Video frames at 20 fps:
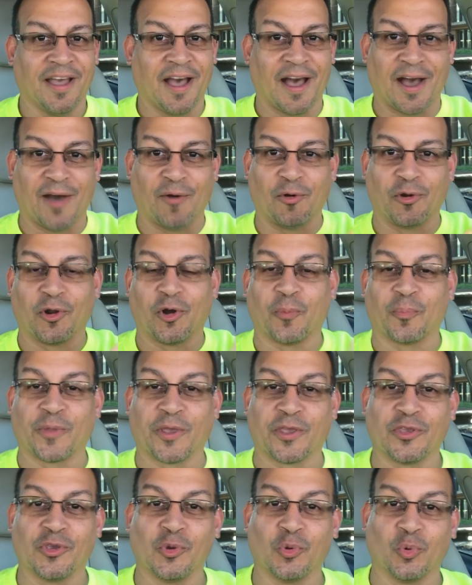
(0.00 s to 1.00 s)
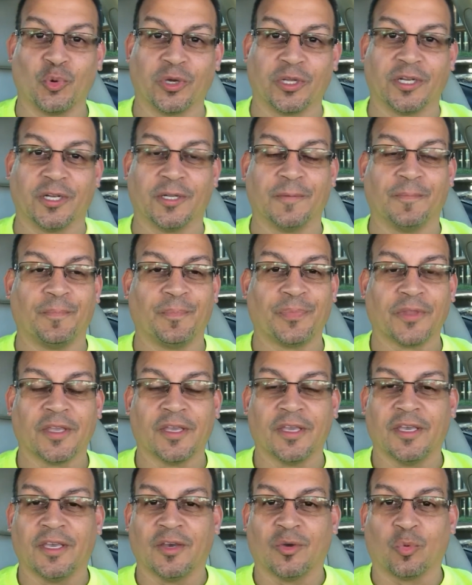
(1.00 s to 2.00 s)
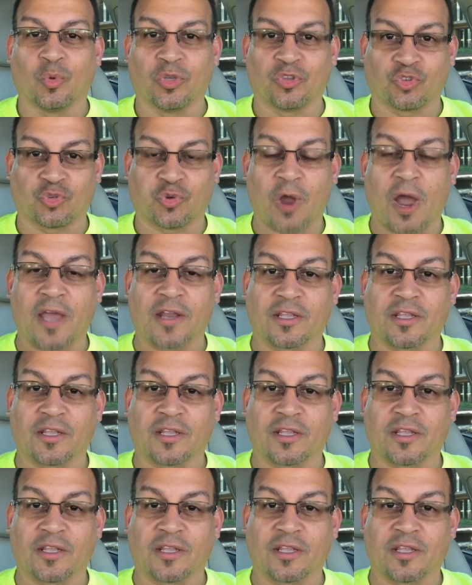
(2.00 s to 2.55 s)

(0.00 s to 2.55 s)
I would hope that you wouldn't. We try